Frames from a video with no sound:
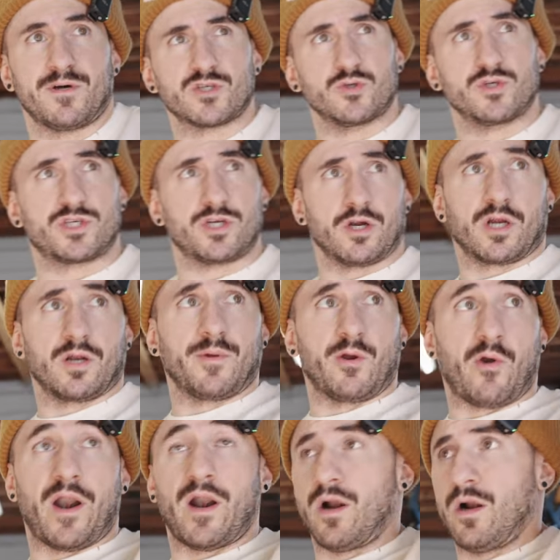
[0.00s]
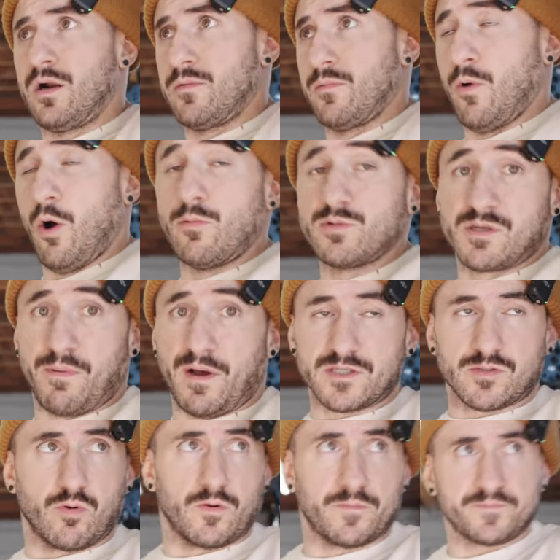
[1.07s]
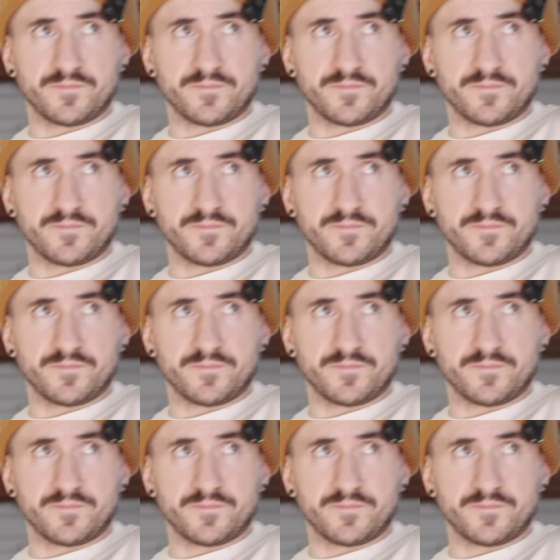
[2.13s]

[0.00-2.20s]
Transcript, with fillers: muscle this year are gonna be rare, almost impossible.